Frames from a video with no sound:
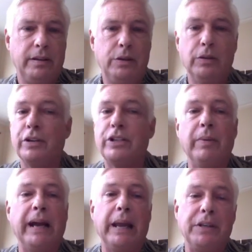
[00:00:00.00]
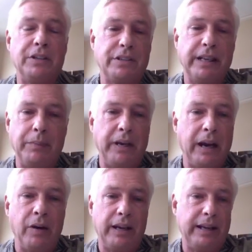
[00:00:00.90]
University of Miami just named
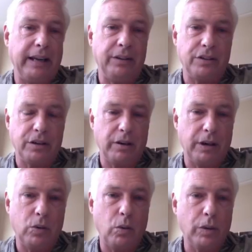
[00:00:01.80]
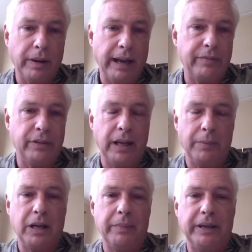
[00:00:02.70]
Eric King their starting quarterback for the
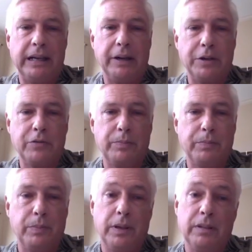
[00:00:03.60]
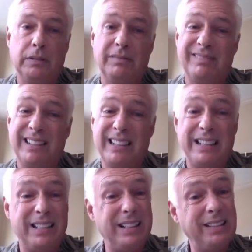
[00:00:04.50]
upcoming college football
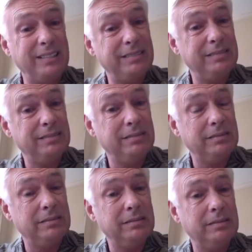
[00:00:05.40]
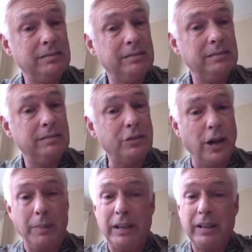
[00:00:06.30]
season.
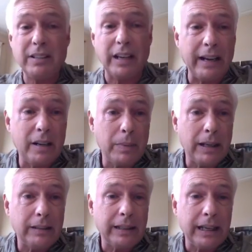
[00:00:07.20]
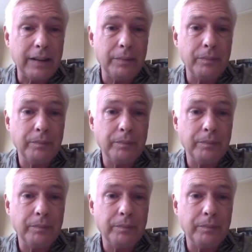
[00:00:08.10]
Should I be excited about that?